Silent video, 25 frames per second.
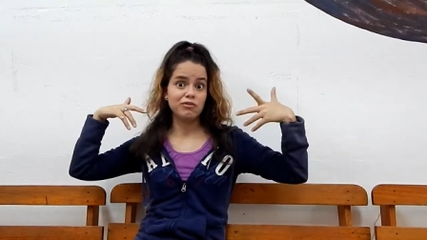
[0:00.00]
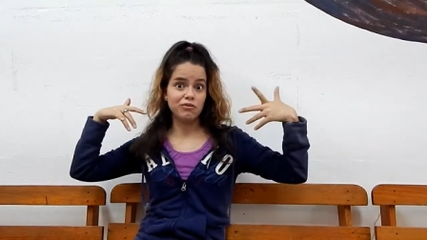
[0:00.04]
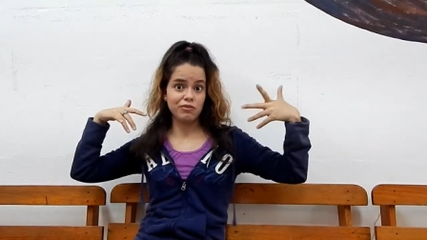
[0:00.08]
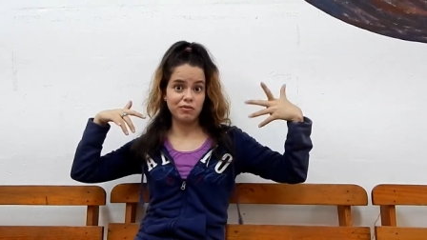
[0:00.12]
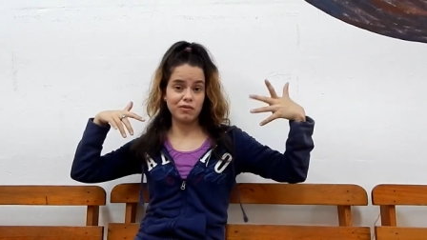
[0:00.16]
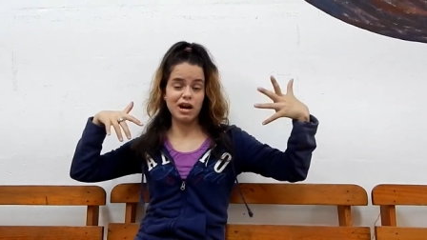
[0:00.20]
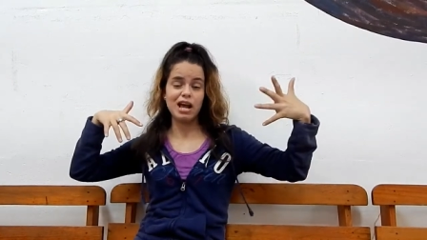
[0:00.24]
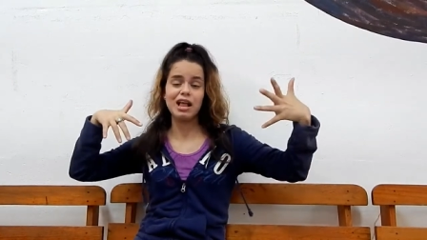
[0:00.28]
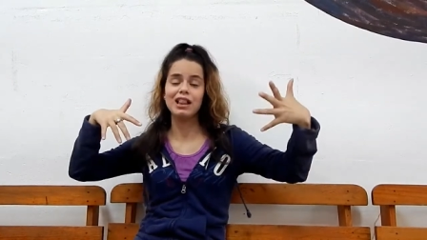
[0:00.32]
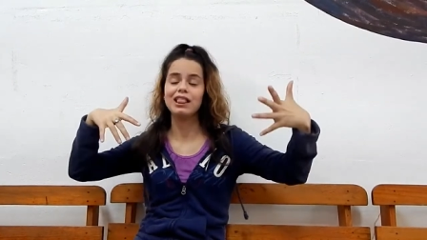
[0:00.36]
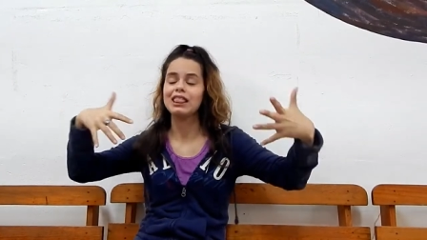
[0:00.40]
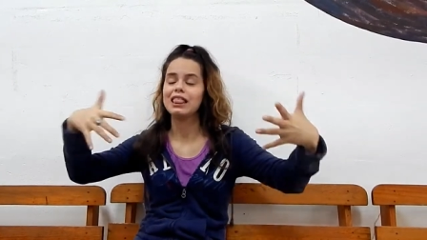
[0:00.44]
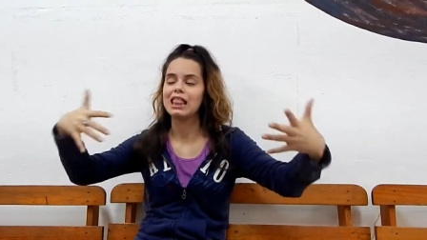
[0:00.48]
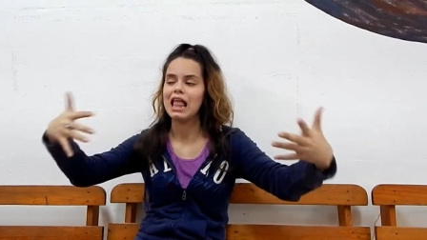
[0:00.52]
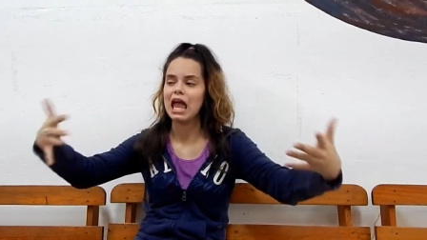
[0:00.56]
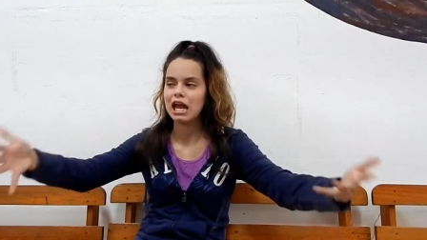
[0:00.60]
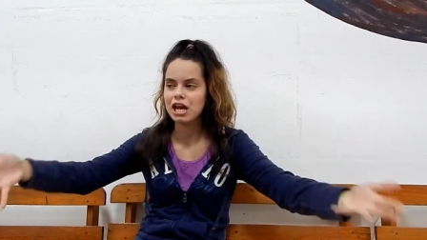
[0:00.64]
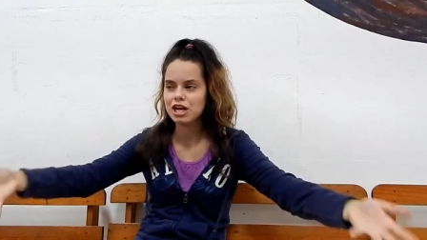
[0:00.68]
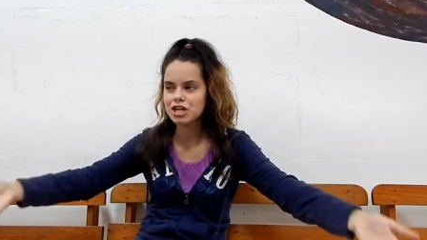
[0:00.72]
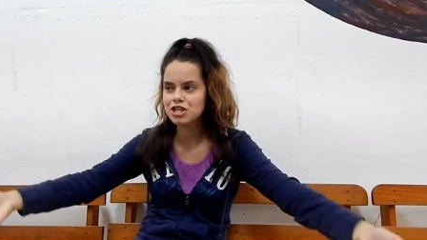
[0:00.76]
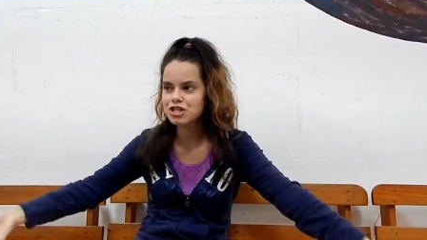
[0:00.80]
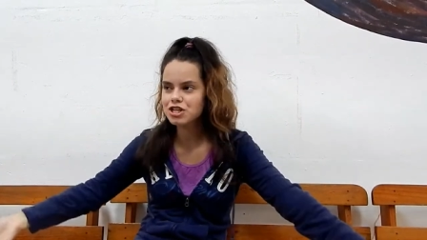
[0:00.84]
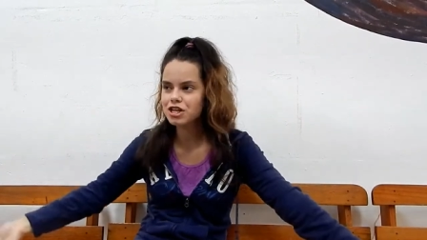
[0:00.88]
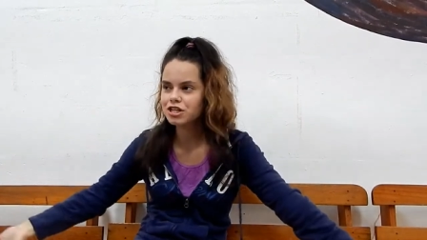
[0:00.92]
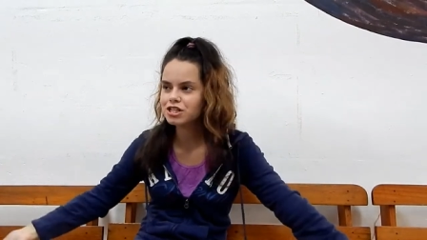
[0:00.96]

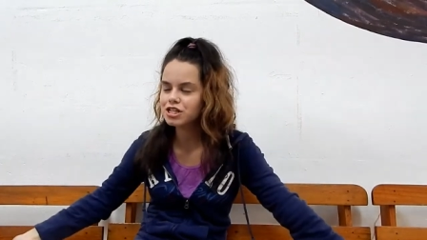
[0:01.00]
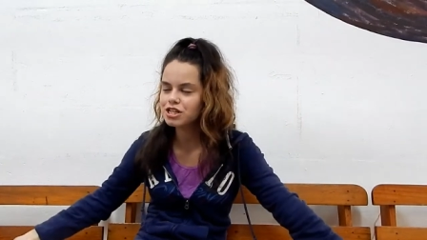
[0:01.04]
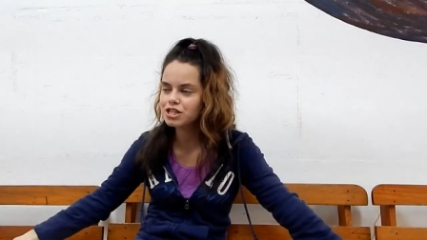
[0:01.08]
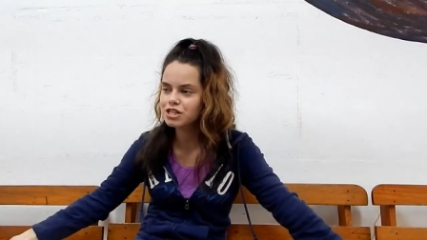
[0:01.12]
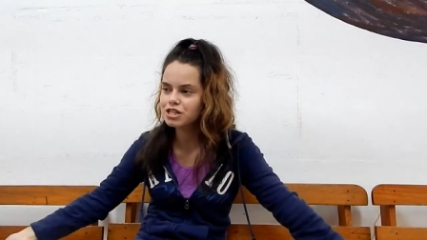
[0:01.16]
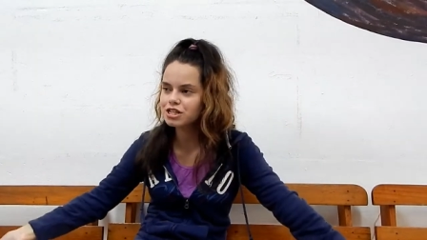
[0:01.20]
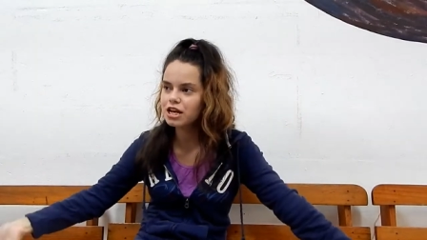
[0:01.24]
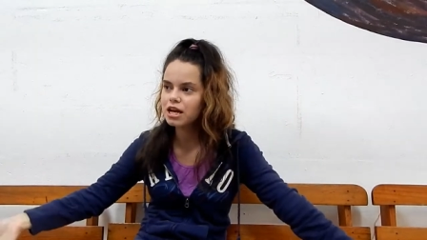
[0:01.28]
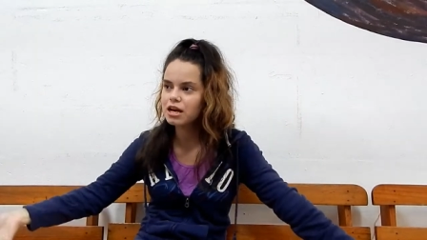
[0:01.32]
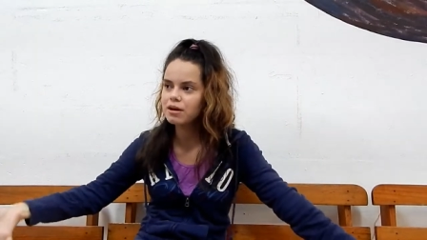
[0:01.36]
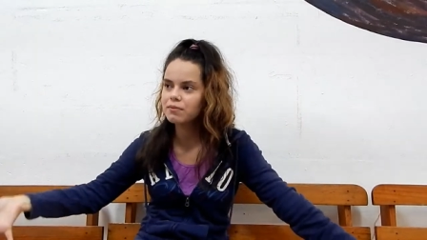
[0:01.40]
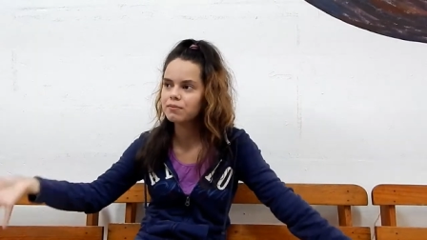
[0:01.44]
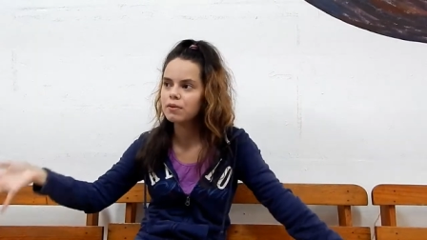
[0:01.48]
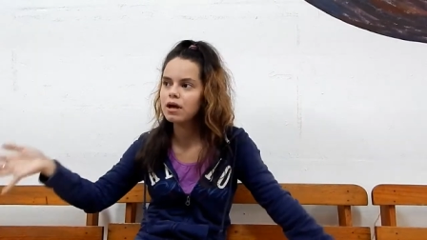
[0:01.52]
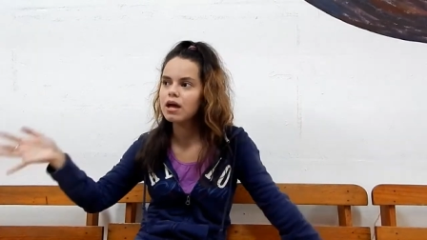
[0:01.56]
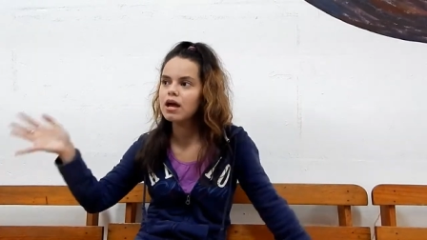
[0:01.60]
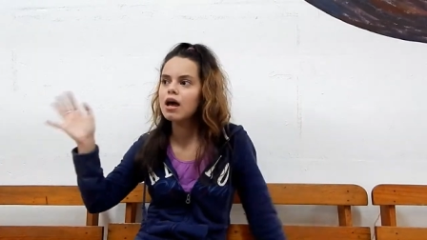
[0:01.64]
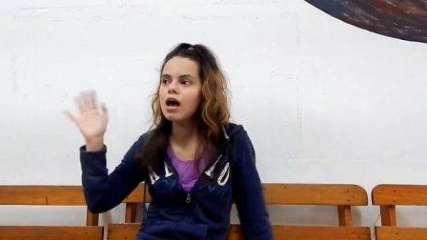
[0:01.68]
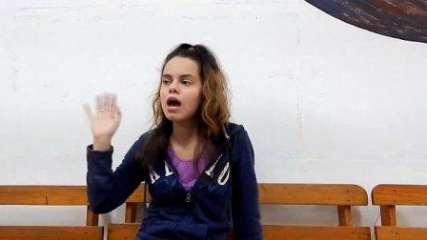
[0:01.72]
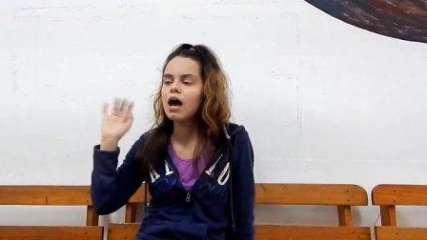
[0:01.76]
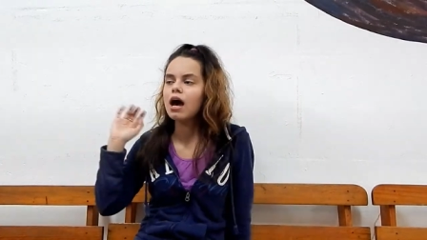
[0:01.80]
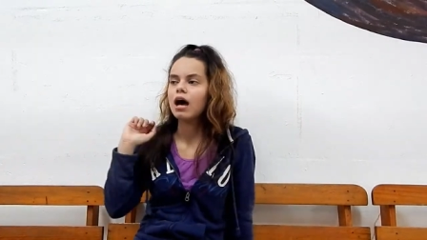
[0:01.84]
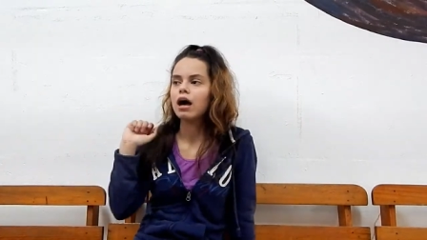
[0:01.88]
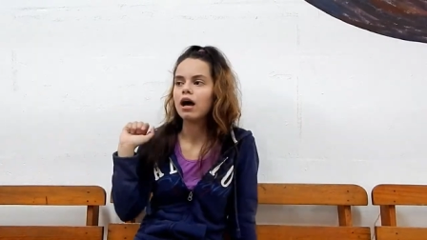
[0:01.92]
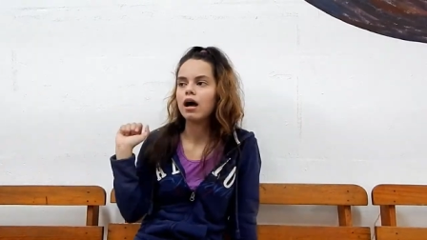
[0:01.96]
relationship
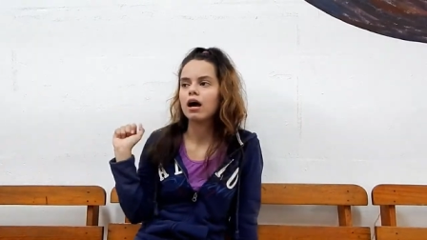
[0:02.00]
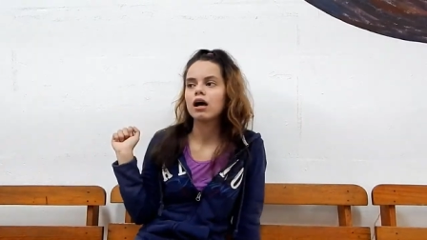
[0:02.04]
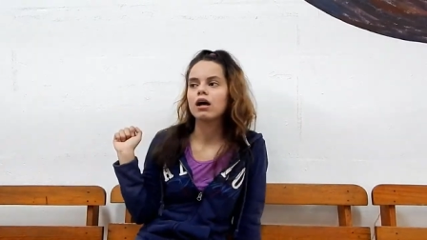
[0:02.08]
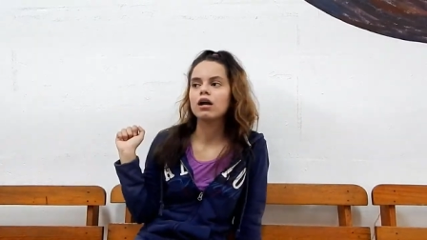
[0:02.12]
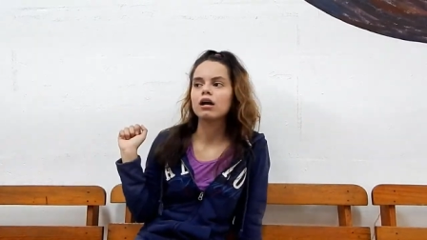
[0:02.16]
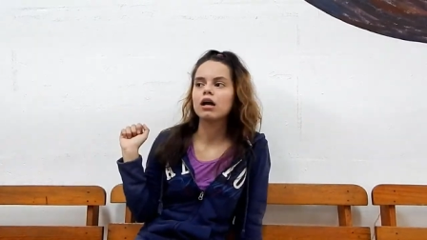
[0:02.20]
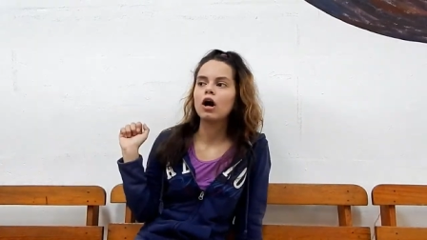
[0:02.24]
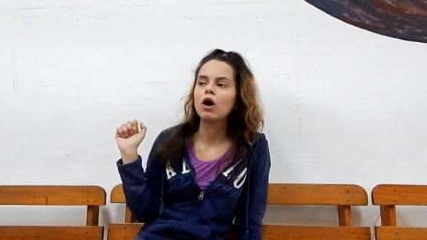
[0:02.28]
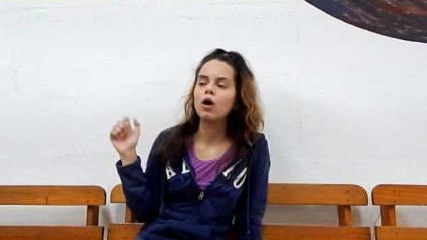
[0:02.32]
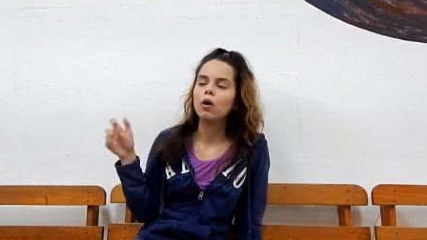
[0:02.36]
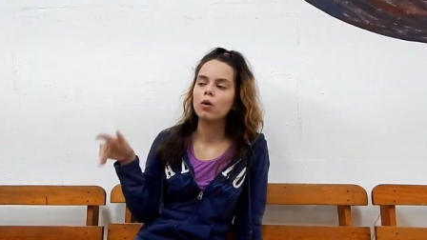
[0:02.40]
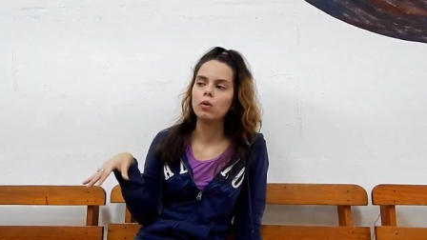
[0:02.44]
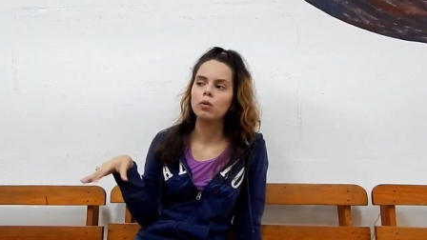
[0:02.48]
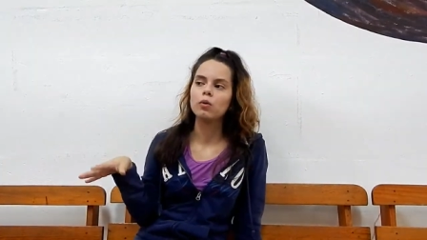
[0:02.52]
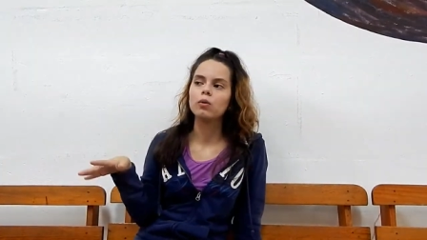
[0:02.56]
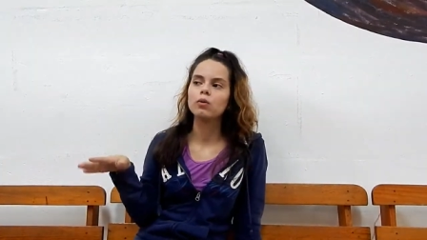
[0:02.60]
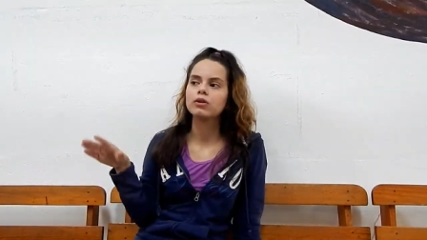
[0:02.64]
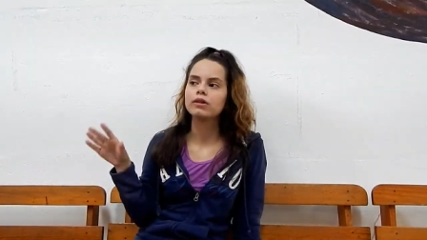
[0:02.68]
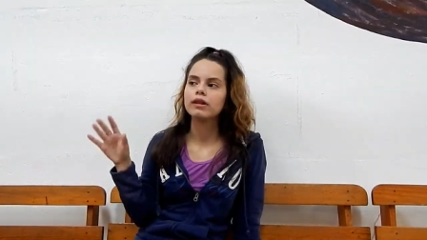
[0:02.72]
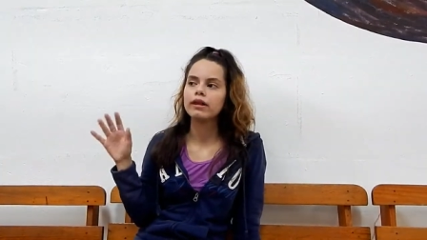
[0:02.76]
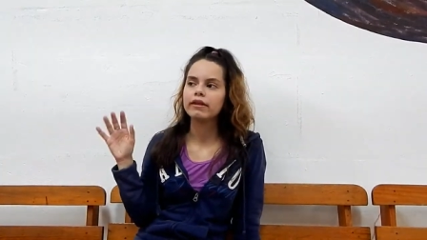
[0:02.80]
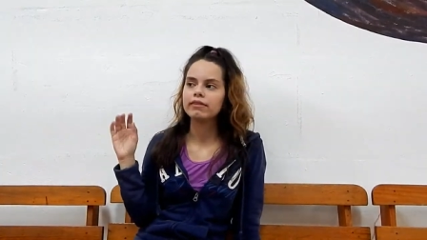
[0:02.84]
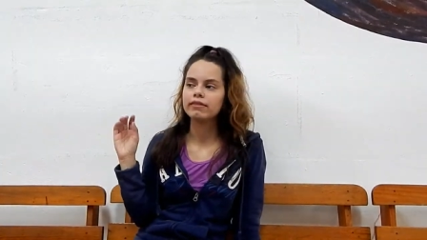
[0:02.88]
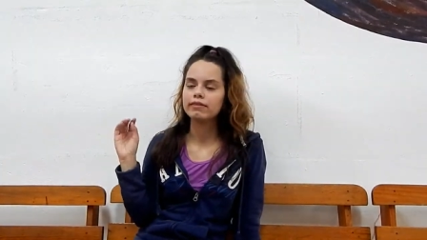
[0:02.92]
and all the